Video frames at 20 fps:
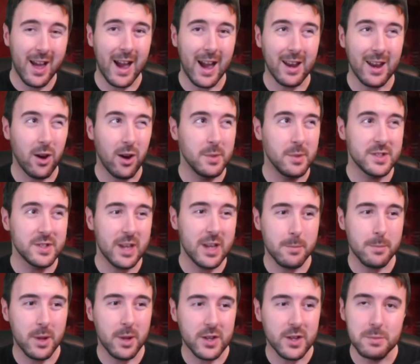and armor
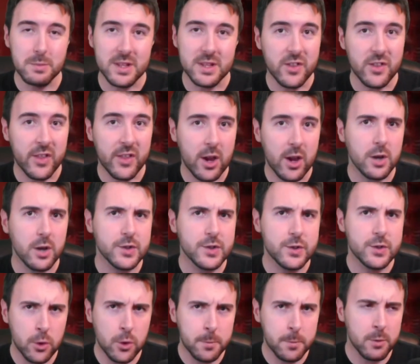10 plus means that they are
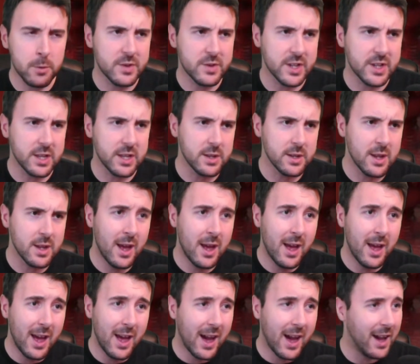super resilient
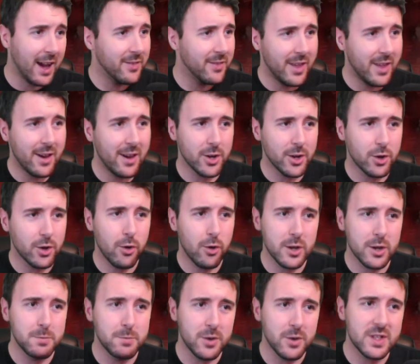and they're going to
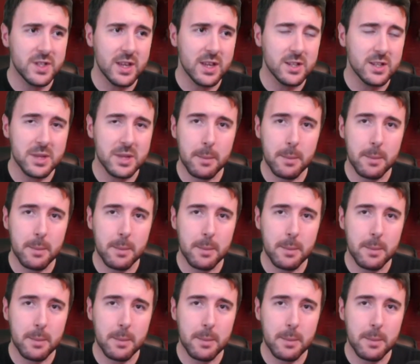crush most things.